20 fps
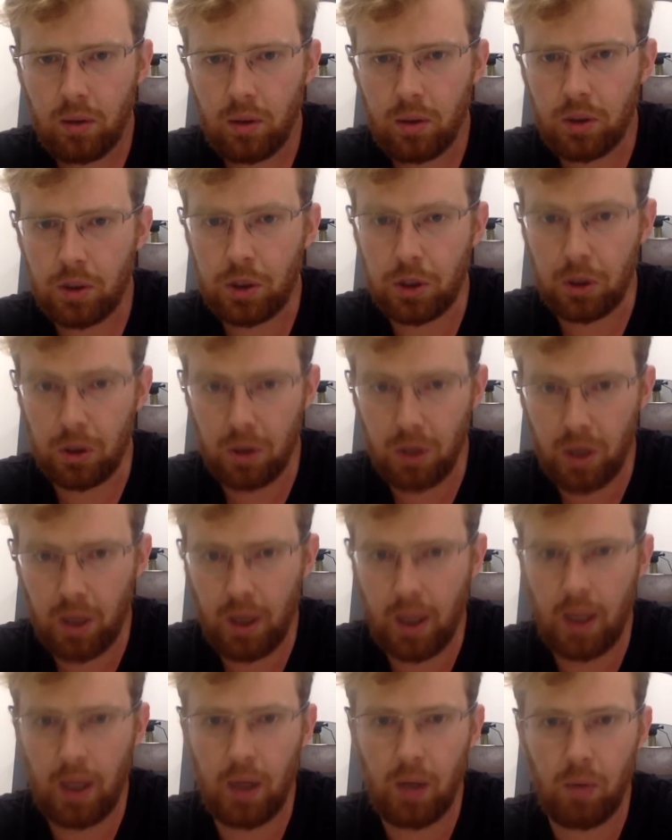should
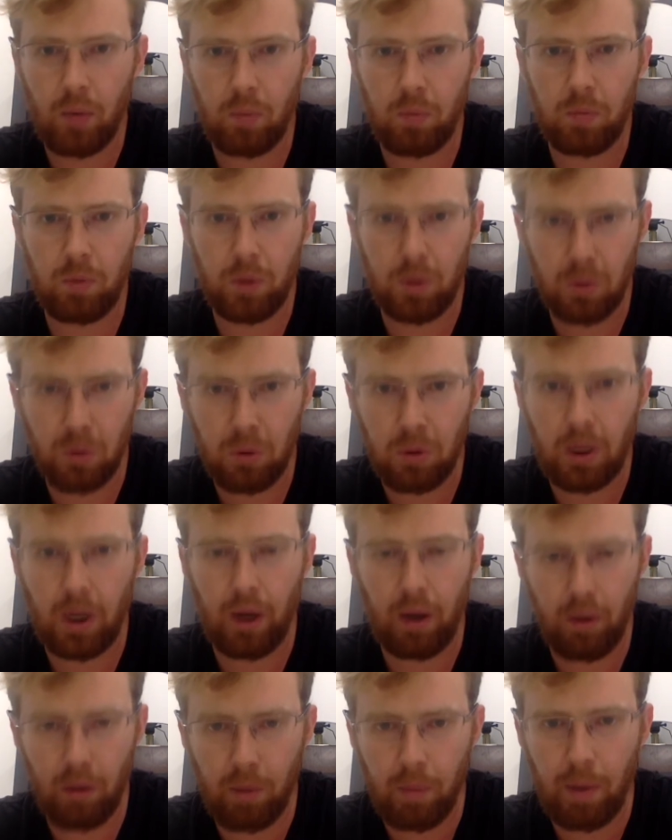and do
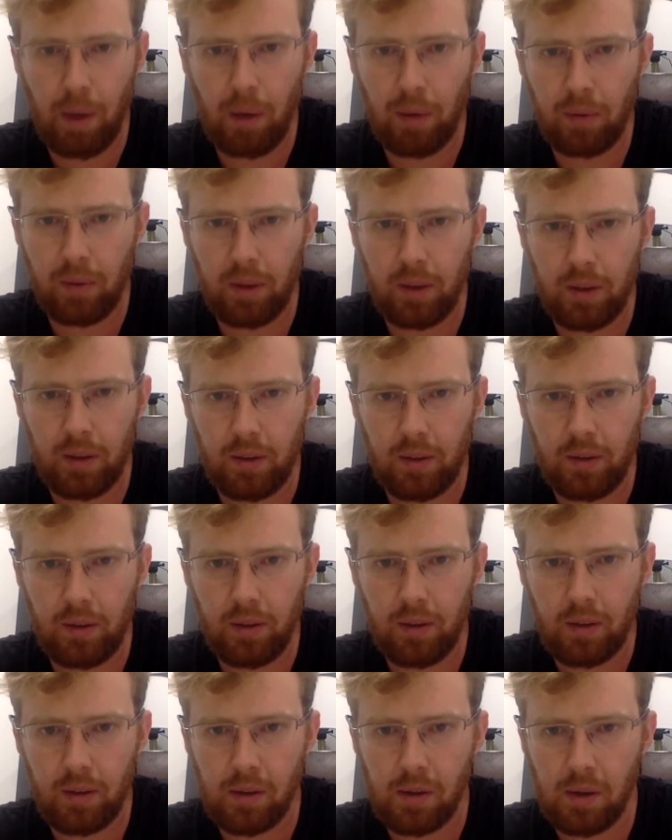care about this.
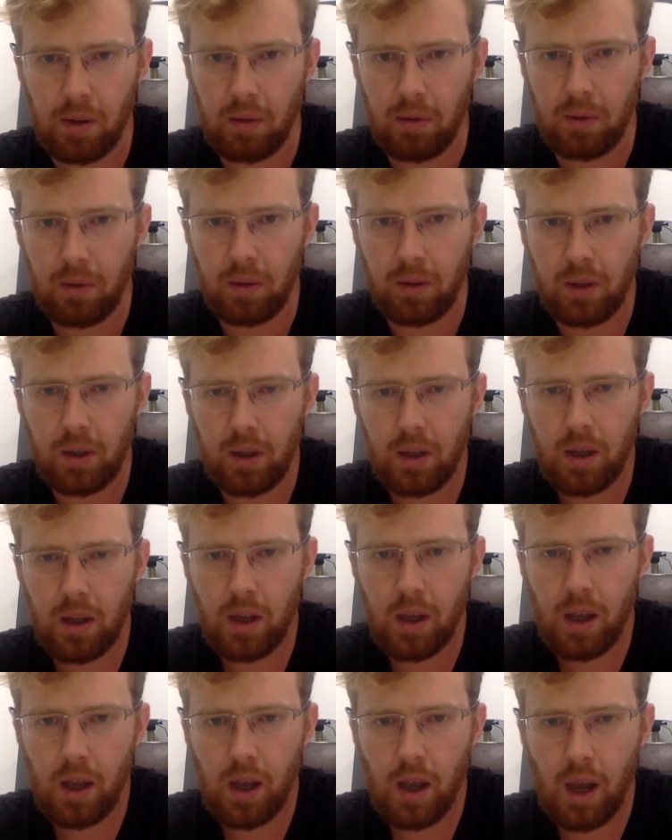
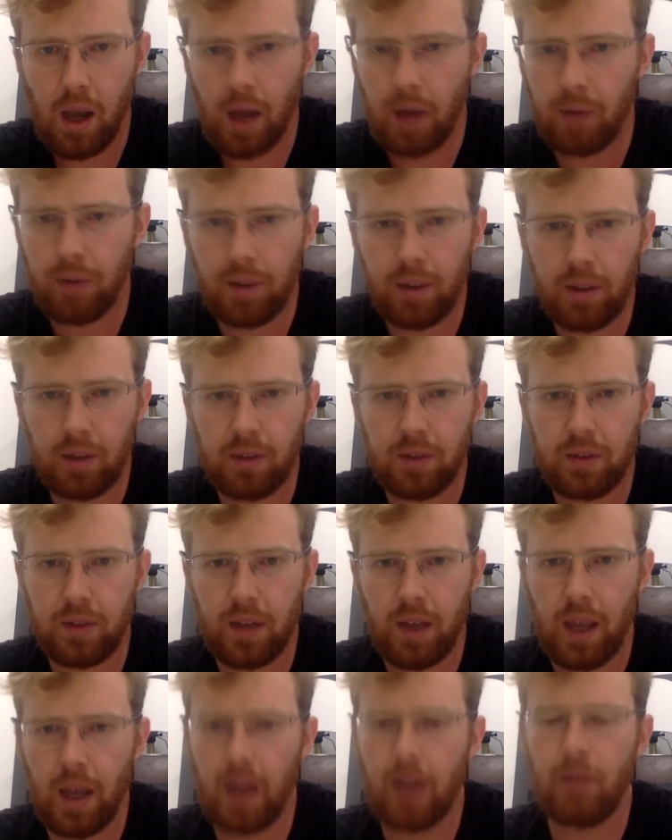I don't think there's
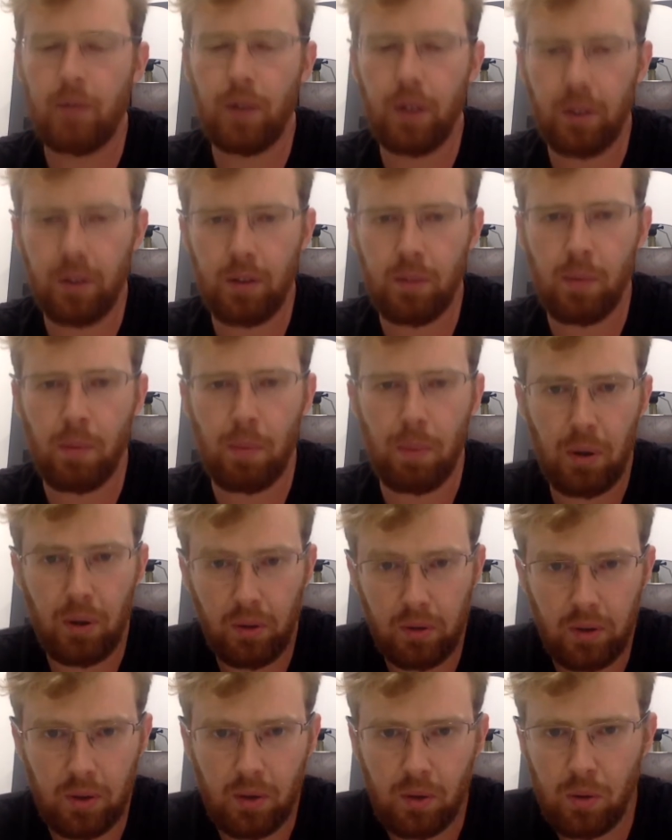any reasonable
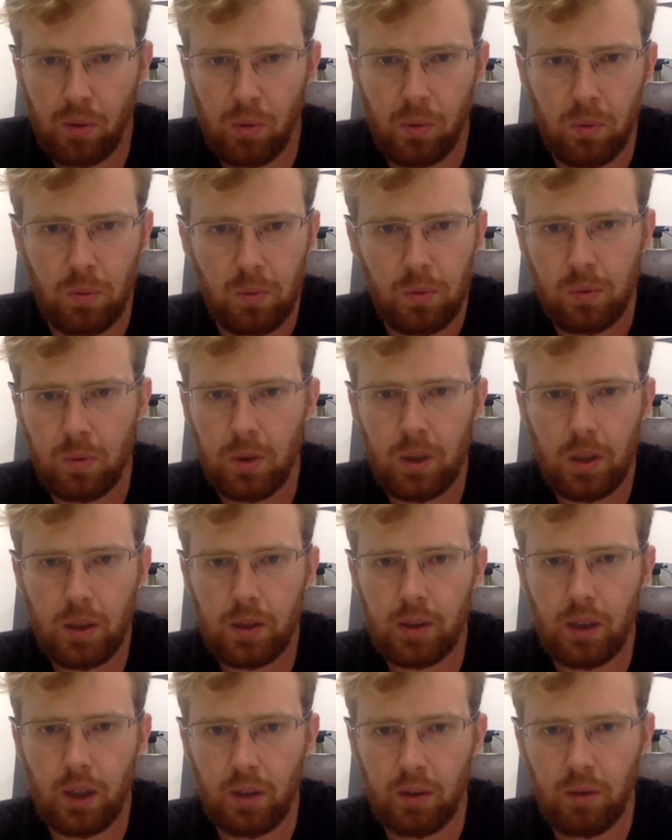person who
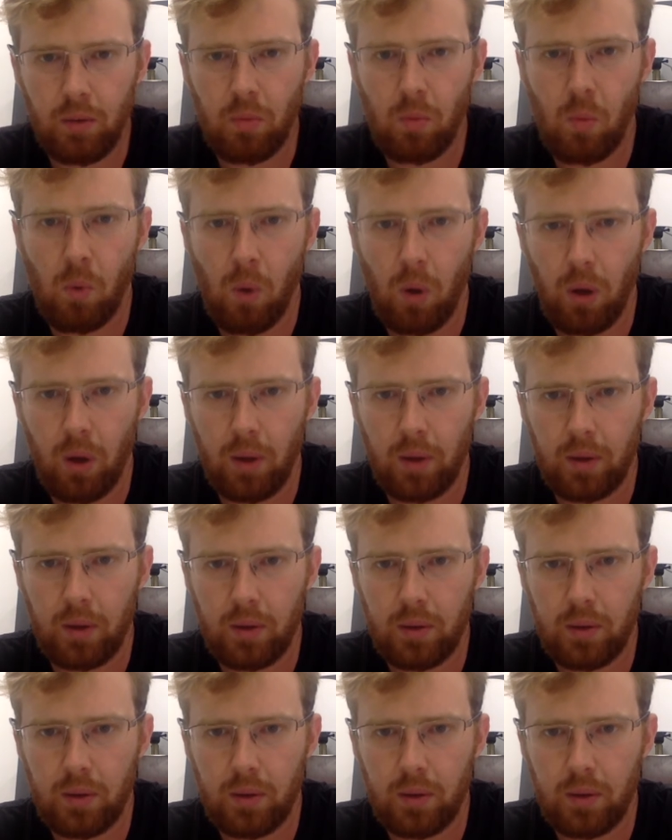doesn't want